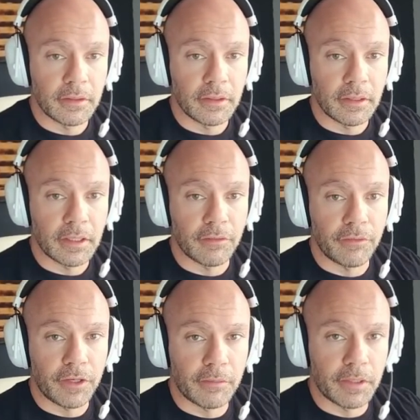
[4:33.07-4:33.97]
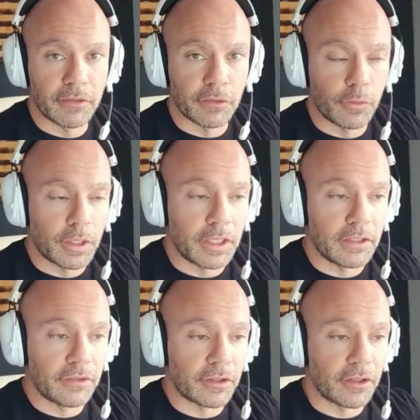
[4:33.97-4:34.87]
And fundamental
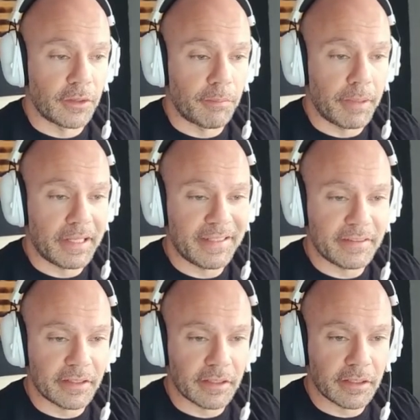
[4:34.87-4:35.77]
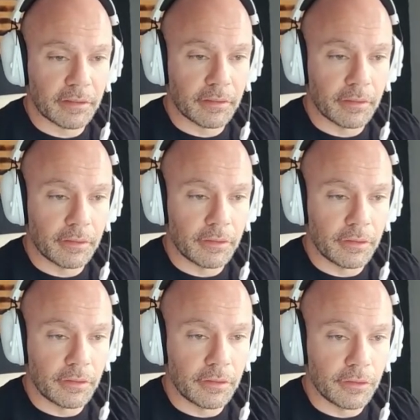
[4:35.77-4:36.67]
ways are the basic
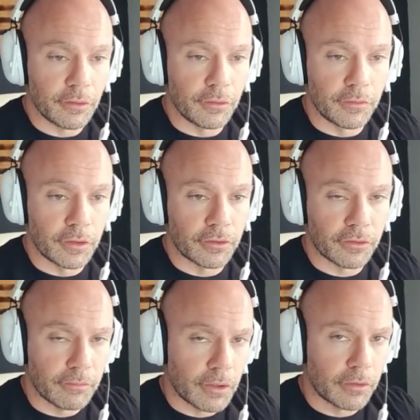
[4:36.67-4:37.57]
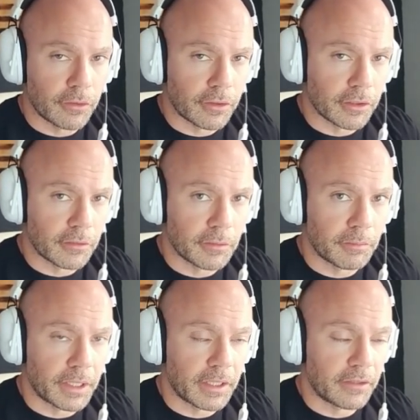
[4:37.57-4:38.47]
universal motor recruitment
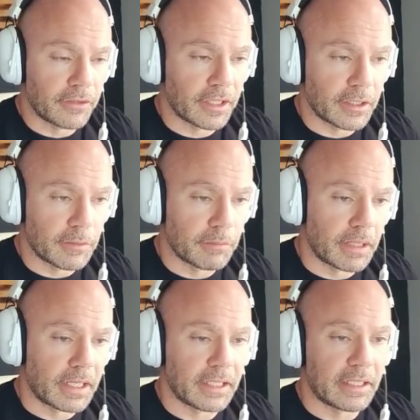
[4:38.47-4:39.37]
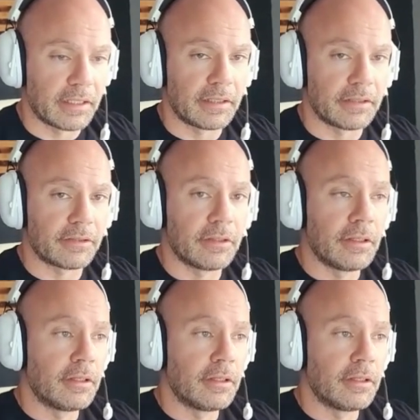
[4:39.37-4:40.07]
patterns that a human body does.